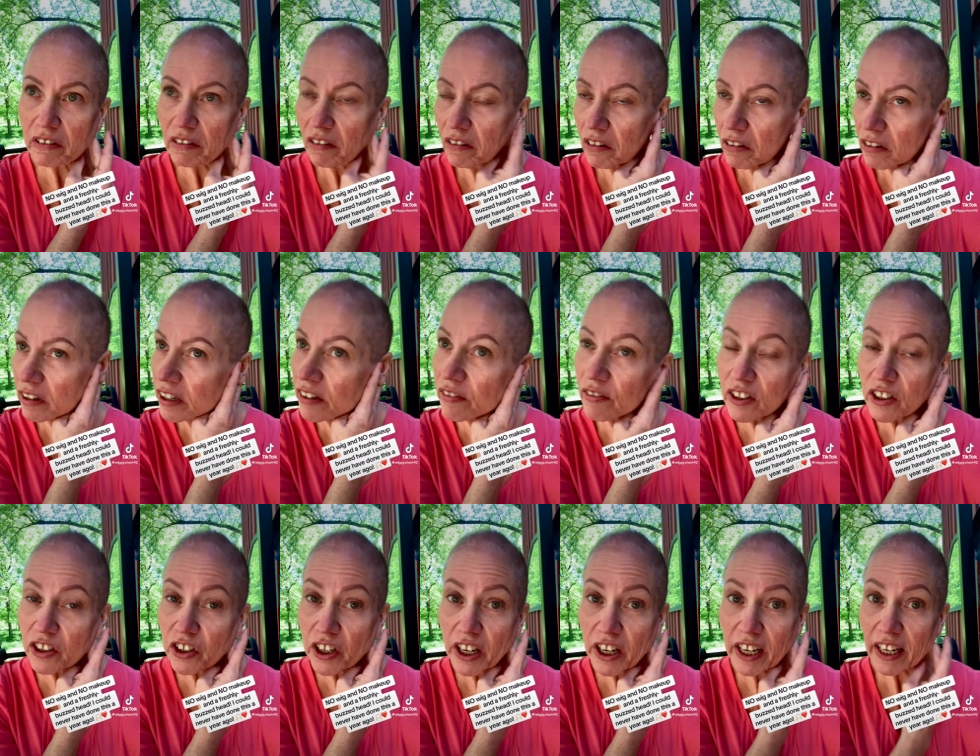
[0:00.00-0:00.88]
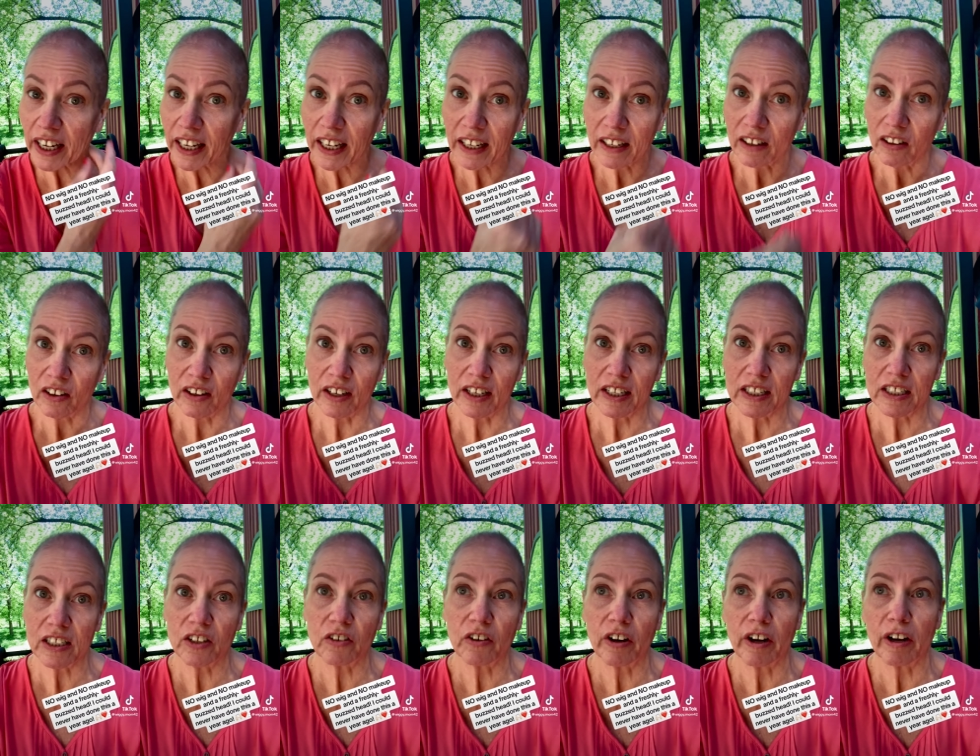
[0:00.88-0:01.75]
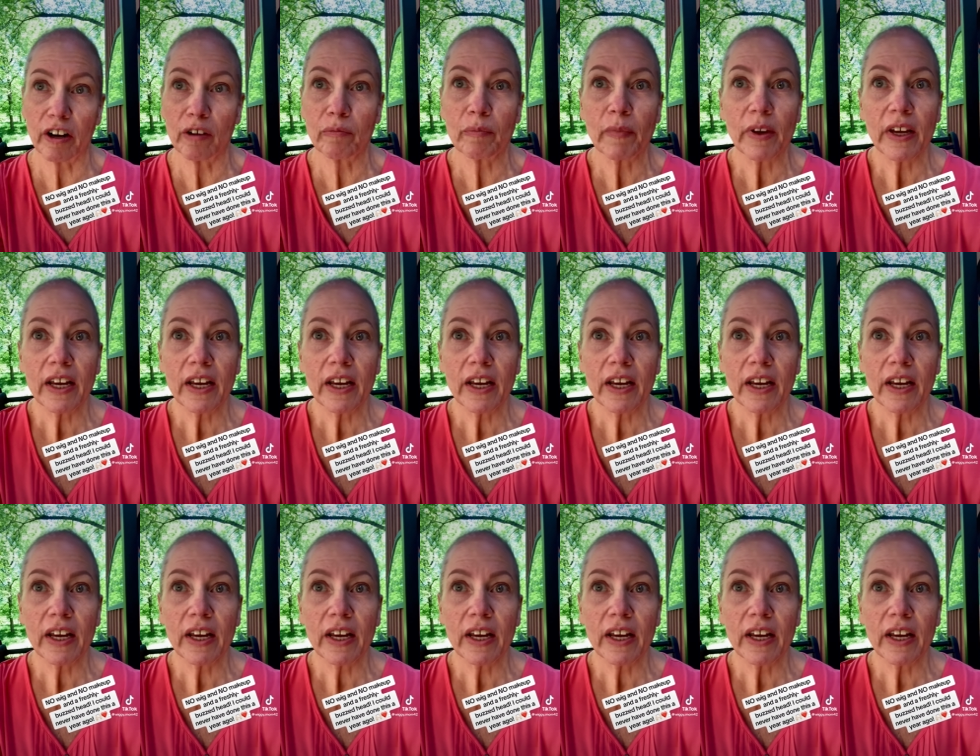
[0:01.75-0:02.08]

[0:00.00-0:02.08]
or even check in on Instagram.